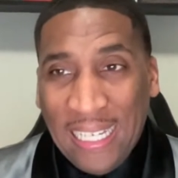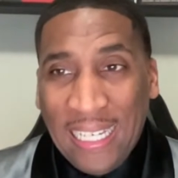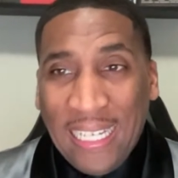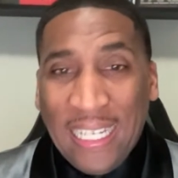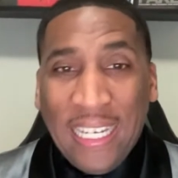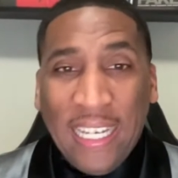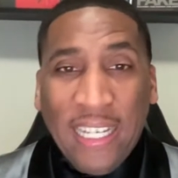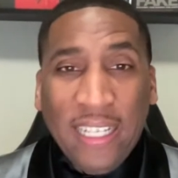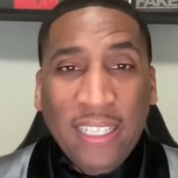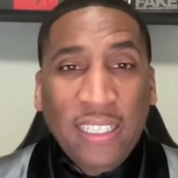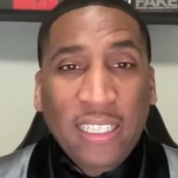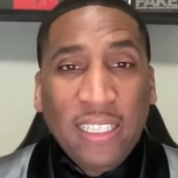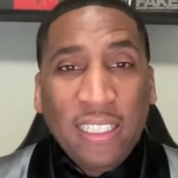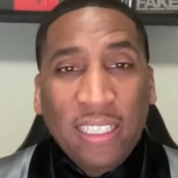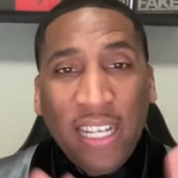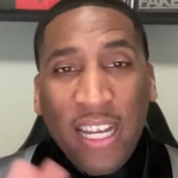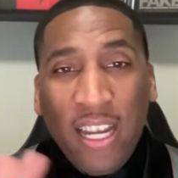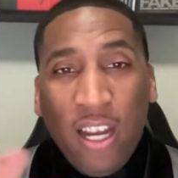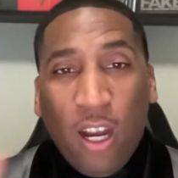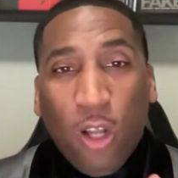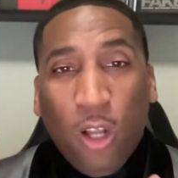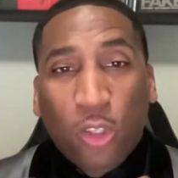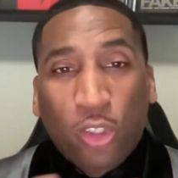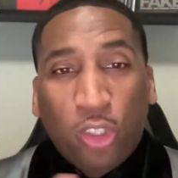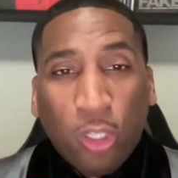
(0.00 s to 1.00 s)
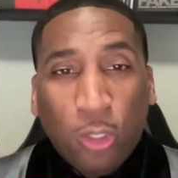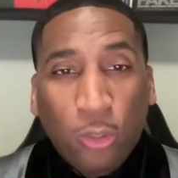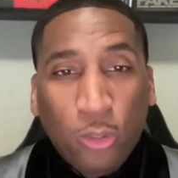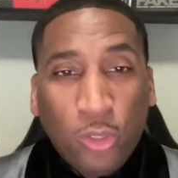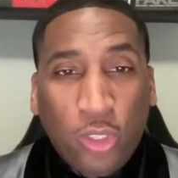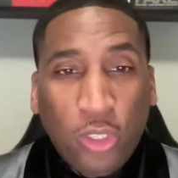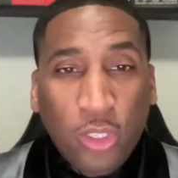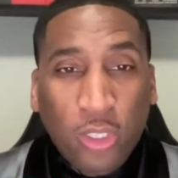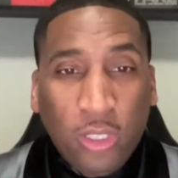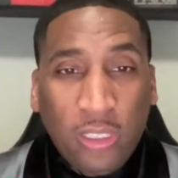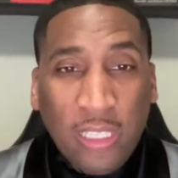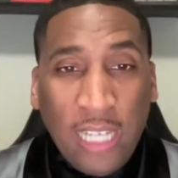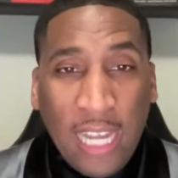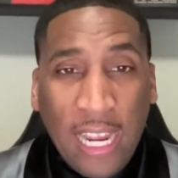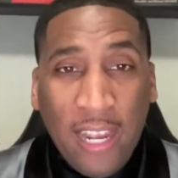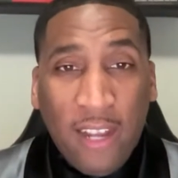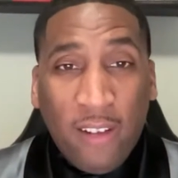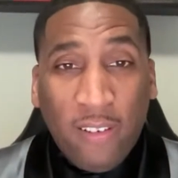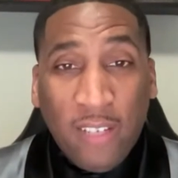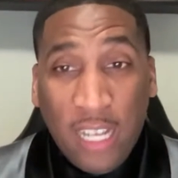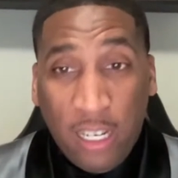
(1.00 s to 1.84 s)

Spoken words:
And they also took down